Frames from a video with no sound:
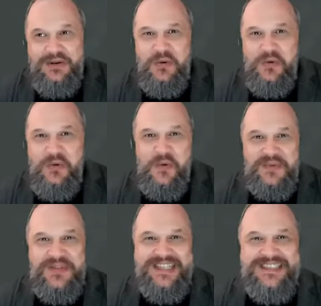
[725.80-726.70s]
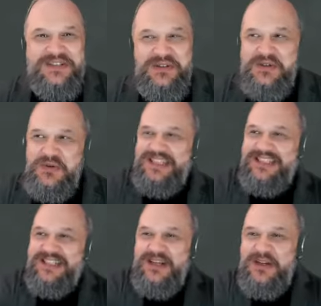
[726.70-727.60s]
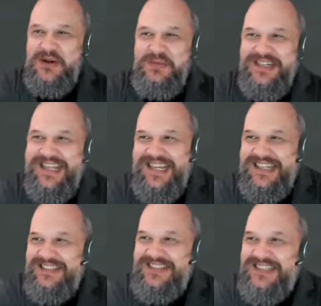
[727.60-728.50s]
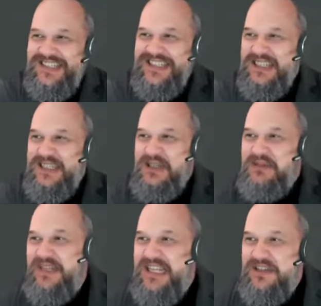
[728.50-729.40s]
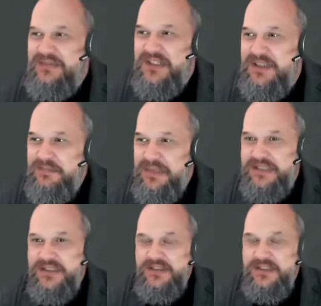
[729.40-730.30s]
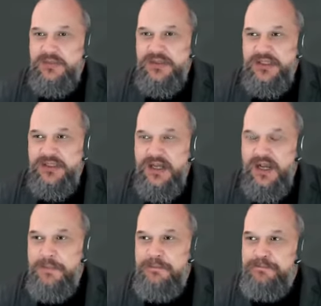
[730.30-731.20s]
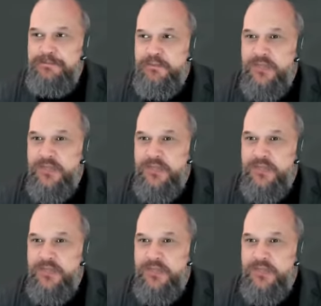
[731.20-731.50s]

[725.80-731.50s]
Oh, that's a good question. a commonly held belief that's a misconception. Um,